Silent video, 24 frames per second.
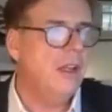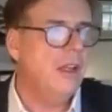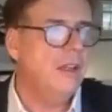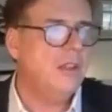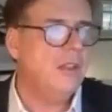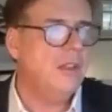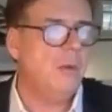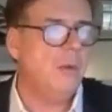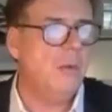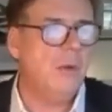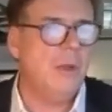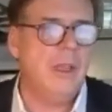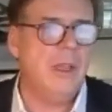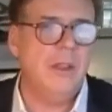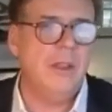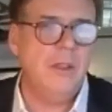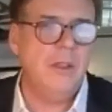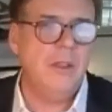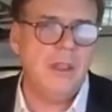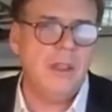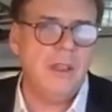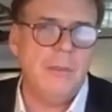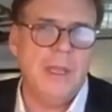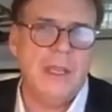So can
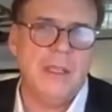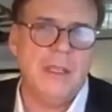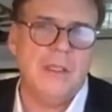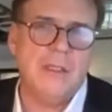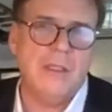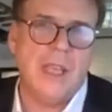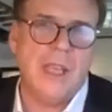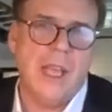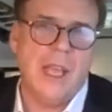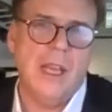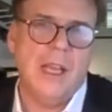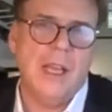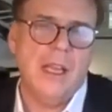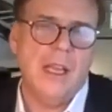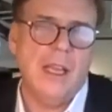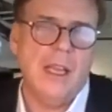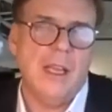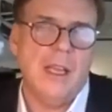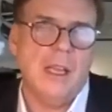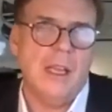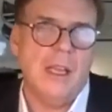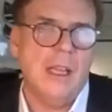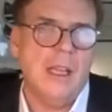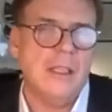you give me
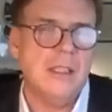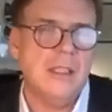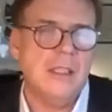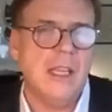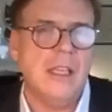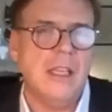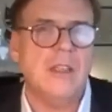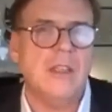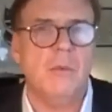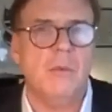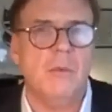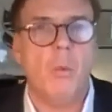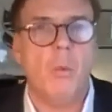a sense of